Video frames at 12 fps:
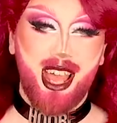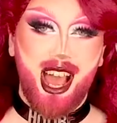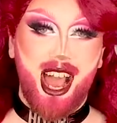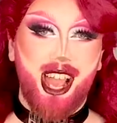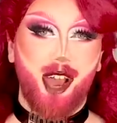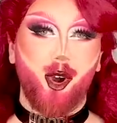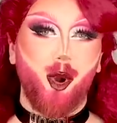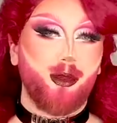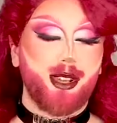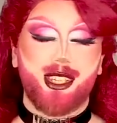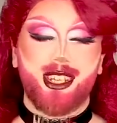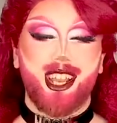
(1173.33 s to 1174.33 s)
I hope
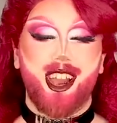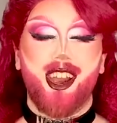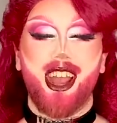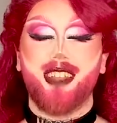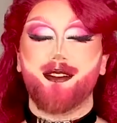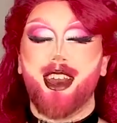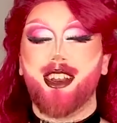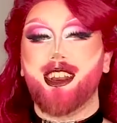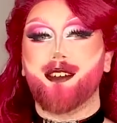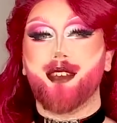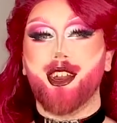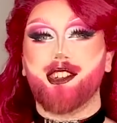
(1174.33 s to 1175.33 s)
to see her in the very near
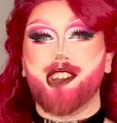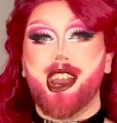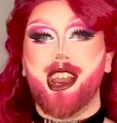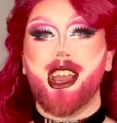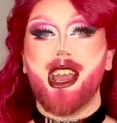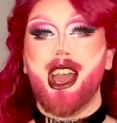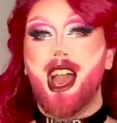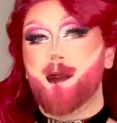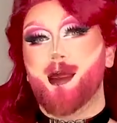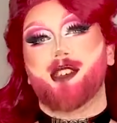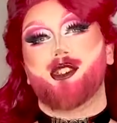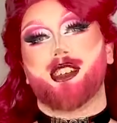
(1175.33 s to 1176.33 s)
future.
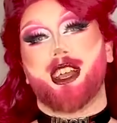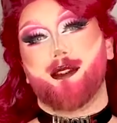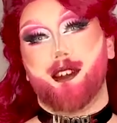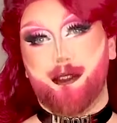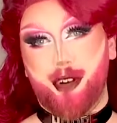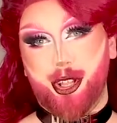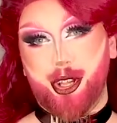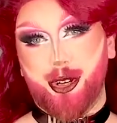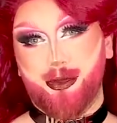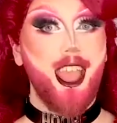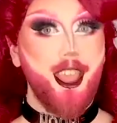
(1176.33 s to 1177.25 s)
Make sure to give her a follow.